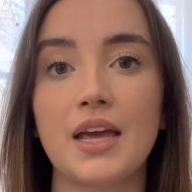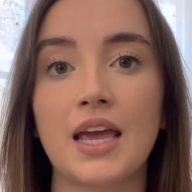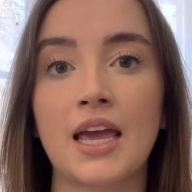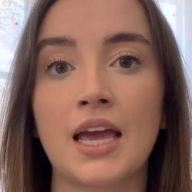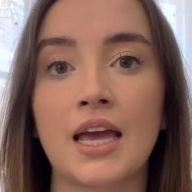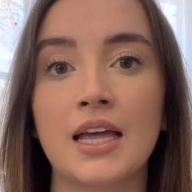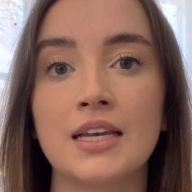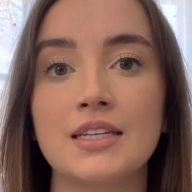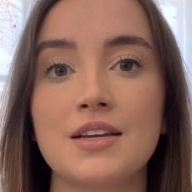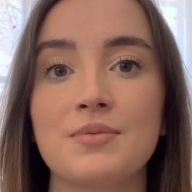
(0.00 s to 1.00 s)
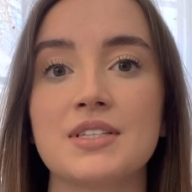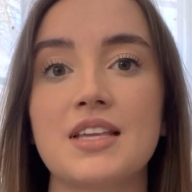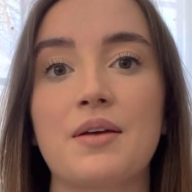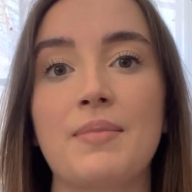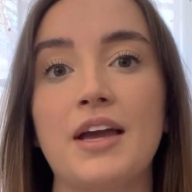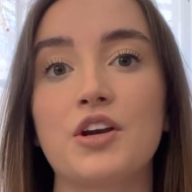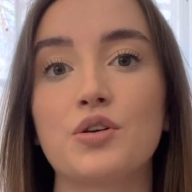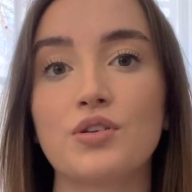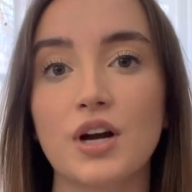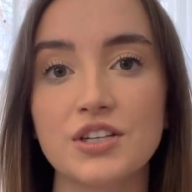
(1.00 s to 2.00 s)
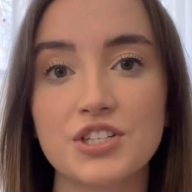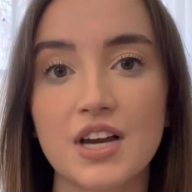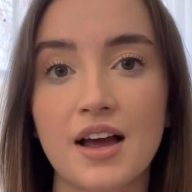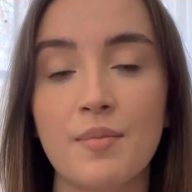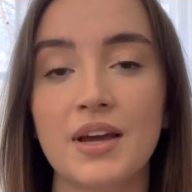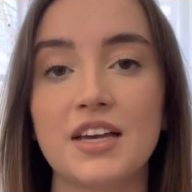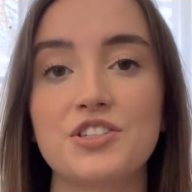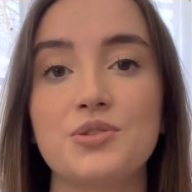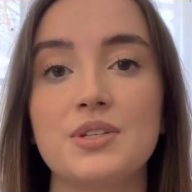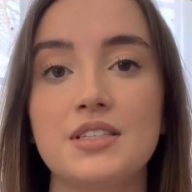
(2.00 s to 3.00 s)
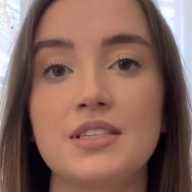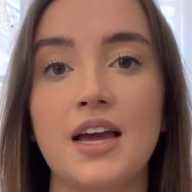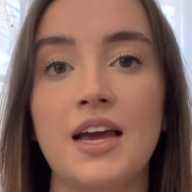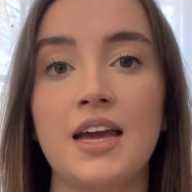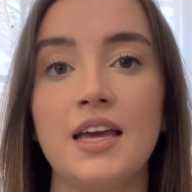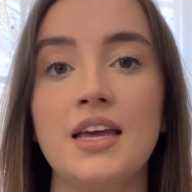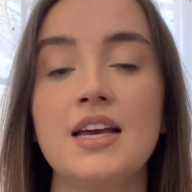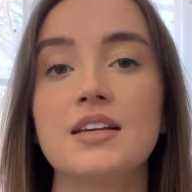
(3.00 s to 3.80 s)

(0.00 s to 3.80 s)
and it was like my crunch time, I guess you would say,